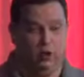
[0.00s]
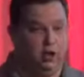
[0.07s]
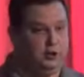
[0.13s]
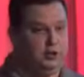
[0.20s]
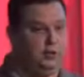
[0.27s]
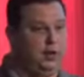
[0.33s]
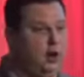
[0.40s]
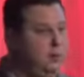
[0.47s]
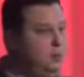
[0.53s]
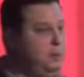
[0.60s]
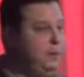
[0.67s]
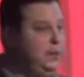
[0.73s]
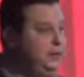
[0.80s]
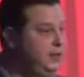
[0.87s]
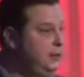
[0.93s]
luxury
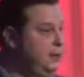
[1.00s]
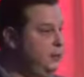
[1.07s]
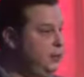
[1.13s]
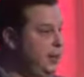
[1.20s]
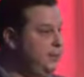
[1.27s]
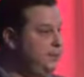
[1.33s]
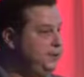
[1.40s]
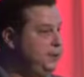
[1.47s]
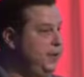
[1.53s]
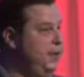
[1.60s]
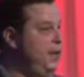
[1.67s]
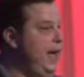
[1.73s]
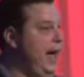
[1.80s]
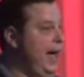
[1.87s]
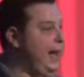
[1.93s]
automobile dealerships,
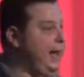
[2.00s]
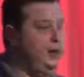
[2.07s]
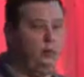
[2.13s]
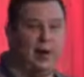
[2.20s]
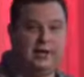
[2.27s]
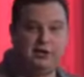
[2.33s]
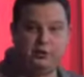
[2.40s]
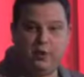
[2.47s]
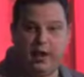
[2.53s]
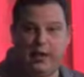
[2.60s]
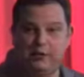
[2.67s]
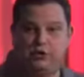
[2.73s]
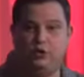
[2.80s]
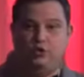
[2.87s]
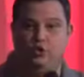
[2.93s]
high-end restaurants,